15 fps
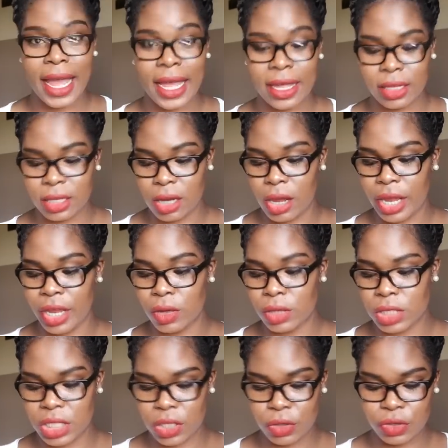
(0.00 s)
and I
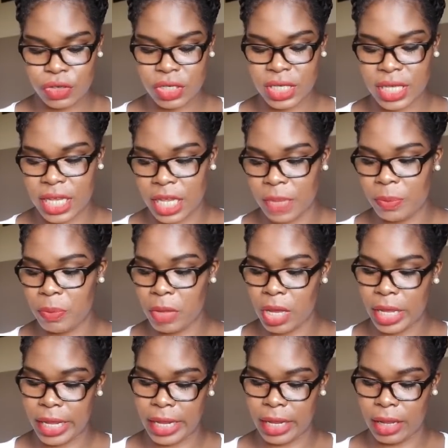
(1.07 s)
also just keep
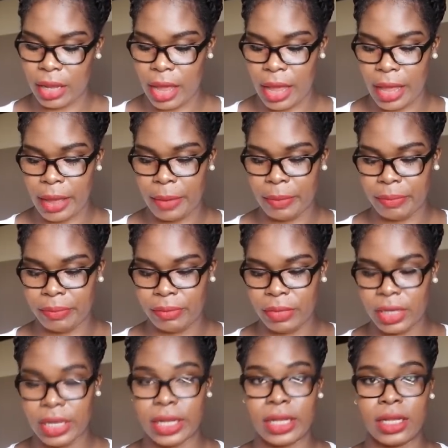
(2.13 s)
my
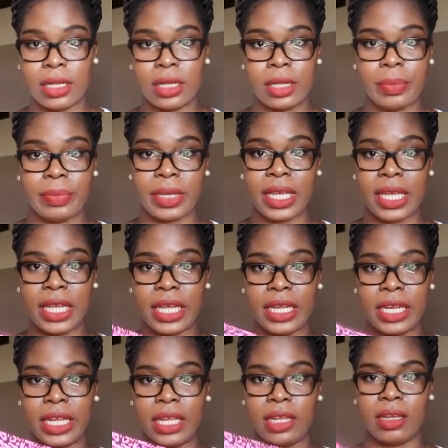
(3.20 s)
little
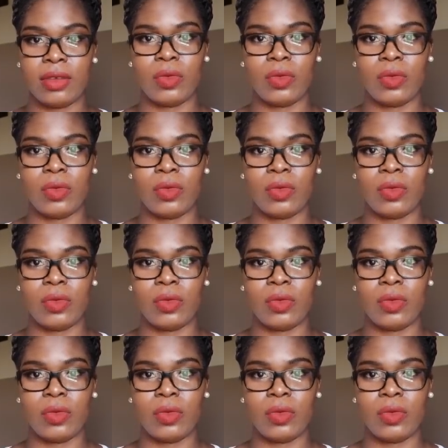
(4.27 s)
bikini.